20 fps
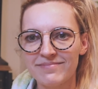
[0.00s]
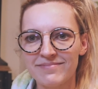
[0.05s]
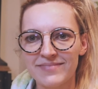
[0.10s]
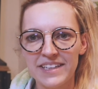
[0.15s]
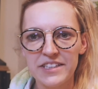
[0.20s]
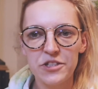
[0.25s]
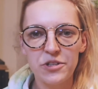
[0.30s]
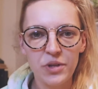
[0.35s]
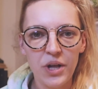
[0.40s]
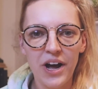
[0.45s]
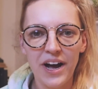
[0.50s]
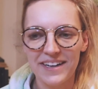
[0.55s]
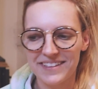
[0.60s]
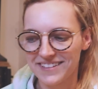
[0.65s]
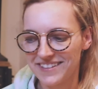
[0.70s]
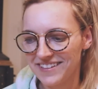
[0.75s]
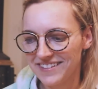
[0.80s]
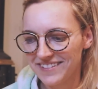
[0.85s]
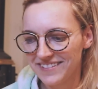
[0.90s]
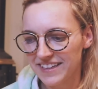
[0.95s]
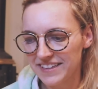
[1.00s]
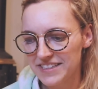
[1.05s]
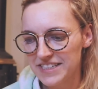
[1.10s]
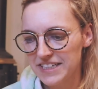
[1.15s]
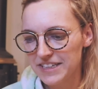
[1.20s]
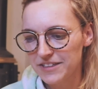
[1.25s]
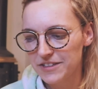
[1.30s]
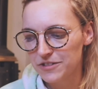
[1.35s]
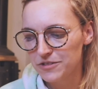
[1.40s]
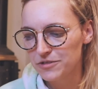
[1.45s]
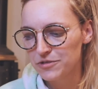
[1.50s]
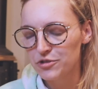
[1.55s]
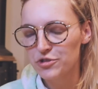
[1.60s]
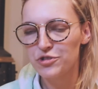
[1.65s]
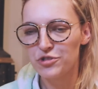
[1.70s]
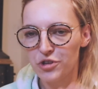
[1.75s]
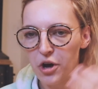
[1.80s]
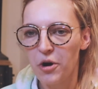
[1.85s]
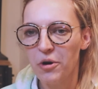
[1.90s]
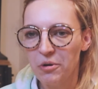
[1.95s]
That's a lot. That's like
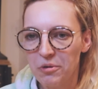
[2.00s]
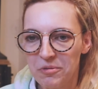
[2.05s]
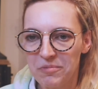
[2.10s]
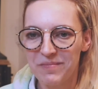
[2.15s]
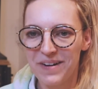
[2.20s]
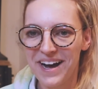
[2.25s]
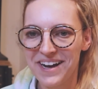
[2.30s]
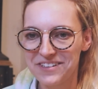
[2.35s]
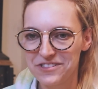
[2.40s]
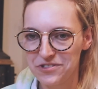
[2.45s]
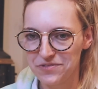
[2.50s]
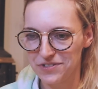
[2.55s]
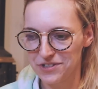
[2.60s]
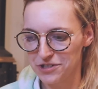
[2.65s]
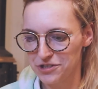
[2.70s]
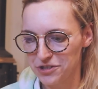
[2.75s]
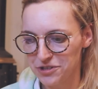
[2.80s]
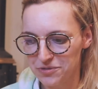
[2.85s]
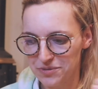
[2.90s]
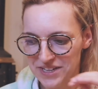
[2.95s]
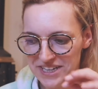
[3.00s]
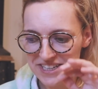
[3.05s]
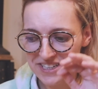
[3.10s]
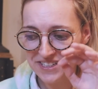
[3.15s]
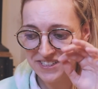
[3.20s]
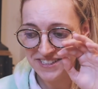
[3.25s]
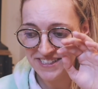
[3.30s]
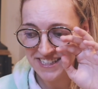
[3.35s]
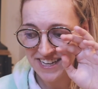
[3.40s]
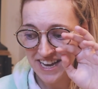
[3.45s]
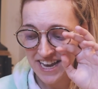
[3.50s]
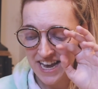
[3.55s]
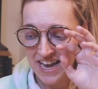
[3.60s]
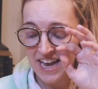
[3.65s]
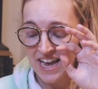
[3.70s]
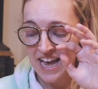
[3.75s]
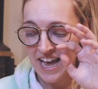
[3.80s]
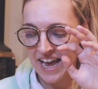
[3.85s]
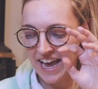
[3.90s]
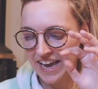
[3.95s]
so much for 2 weeks.
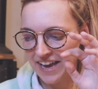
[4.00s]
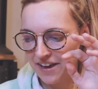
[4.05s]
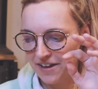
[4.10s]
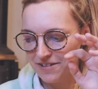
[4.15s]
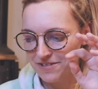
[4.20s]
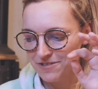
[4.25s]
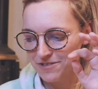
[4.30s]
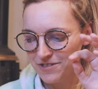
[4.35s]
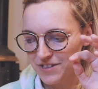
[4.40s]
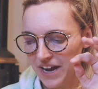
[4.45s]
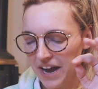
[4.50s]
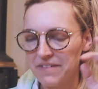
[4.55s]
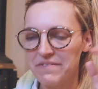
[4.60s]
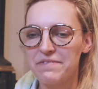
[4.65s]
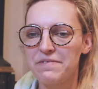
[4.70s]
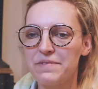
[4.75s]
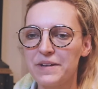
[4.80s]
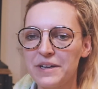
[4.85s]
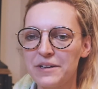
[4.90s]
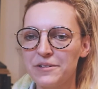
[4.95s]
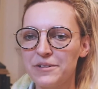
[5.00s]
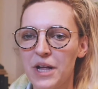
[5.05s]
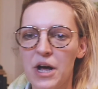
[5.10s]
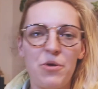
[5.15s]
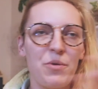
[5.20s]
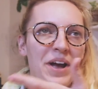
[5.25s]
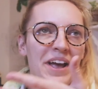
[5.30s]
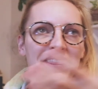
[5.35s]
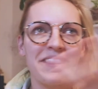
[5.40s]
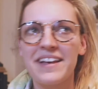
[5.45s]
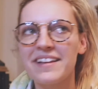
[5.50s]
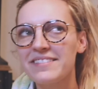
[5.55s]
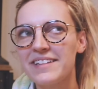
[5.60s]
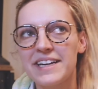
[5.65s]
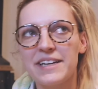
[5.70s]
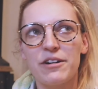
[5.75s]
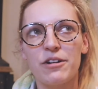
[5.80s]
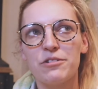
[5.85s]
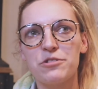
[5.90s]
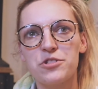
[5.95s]
And I feel, oh, and then
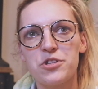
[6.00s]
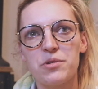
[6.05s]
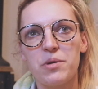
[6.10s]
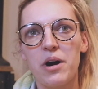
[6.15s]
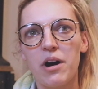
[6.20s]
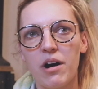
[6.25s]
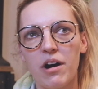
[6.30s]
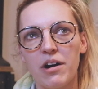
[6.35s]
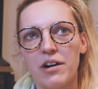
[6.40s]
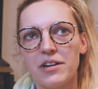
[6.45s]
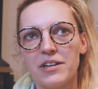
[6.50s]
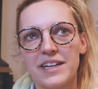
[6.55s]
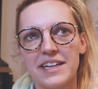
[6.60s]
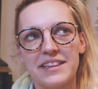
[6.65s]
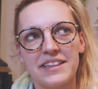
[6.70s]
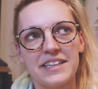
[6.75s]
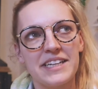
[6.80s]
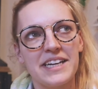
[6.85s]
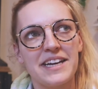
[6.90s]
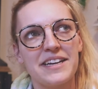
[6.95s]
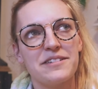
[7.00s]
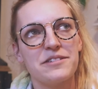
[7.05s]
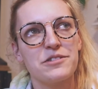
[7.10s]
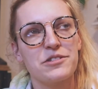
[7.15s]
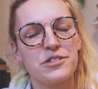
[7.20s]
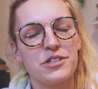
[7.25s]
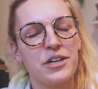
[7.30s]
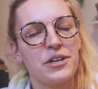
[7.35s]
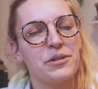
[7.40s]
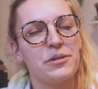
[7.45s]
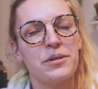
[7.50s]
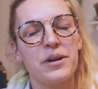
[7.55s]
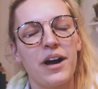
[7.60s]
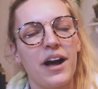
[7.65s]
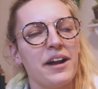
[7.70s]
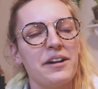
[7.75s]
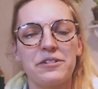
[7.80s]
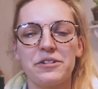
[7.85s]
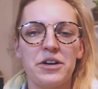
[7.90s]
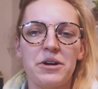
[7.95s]
like also a haul at the end. So
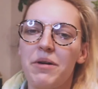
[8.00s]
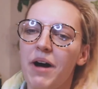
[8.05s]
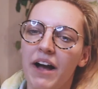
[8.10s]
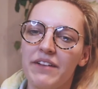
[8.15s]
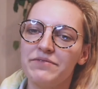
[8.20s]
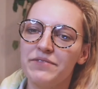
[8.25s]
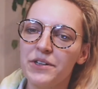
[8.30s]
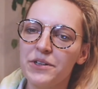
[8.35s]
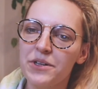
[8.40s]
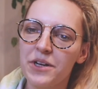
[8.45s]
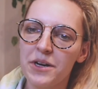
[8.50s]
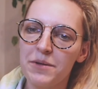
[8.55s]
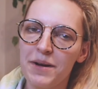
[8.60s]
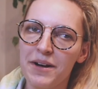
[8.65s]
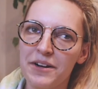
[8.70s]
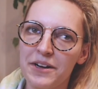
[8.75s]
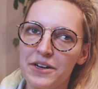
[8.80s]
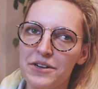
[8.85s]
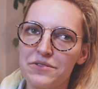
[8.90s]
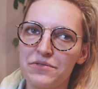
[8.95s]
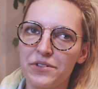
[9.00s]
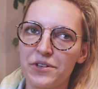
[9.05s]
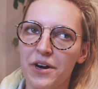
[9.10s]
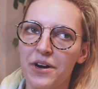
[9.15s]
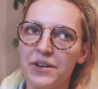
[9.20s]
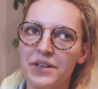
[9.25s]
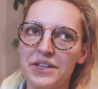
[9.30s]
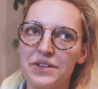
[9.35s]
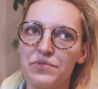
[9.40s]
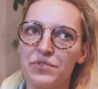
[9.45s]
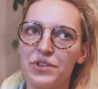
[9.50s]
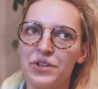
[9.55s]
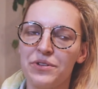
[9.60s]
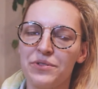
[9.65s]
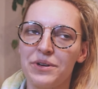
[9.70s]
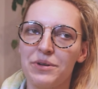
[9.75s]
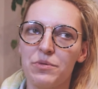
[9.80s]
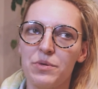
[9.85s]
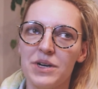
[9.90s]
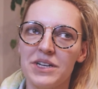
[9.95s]
I don't know. I feel good about it overall, even
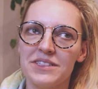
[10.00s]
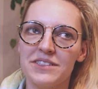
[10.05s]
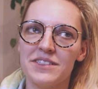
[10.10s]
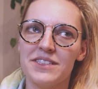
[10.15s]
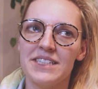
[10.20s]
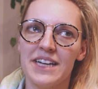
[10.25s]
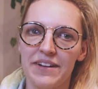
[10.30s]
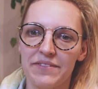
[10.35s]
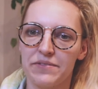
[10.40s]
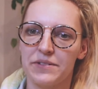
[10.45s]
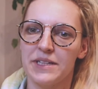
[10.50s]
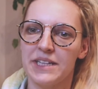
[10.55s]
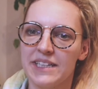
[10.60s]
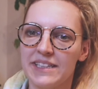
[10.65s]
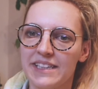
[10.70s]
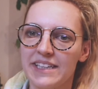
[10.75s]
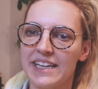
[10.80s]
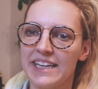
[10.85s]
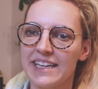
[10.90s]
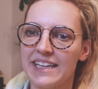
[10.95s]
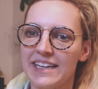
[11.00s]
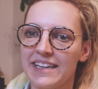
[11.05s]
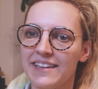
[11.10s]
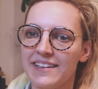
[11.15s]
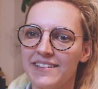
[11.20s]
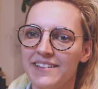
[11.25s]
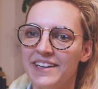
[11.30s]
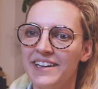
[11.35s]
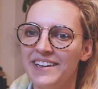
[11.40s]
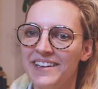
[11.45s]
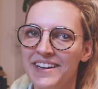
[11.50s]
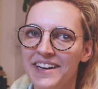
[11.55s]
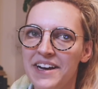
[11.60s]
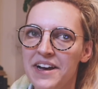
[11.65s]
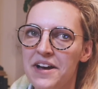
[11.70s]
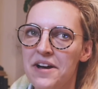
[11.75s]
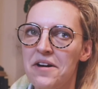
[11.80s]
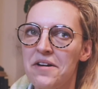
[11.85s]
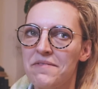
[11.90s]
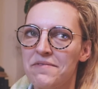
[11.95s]
though it was definitely,
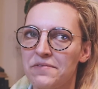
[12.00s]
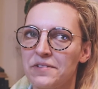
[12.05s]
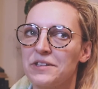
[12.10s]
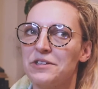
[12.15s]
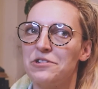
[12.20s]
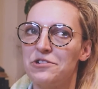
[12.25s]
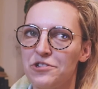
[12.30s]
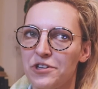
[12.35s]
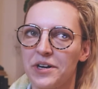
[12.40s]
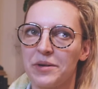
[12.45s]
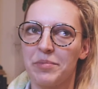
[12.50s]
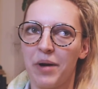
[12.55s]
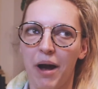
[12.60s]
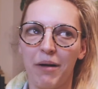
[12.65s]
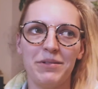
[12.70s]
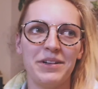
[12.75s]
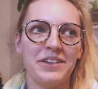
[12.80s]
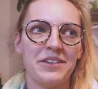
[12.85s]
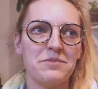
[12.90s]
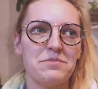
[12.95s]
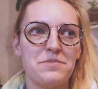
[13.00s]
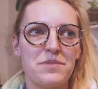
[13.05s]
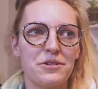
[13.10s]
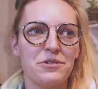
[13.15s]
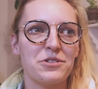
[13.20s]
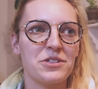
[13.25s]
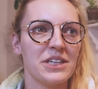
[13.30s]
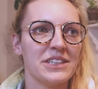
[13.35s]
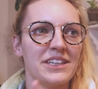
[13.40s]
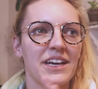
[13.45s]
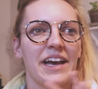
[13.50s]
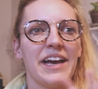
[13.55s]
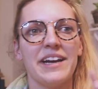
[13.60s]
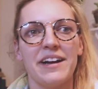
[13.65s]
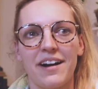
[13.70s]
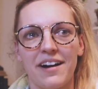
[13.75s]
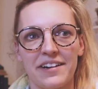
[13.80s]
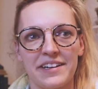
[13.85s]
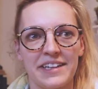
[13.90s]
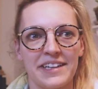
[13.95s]
for sure, probably the most like
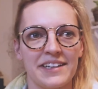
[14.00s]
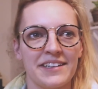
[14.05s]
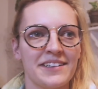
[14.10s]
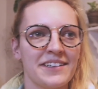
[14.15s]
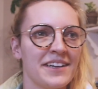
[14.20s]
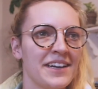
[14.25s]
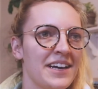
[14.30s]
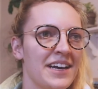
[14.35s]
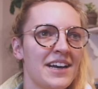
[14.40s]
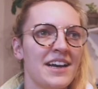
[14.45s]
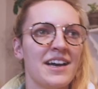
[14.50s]
chaotic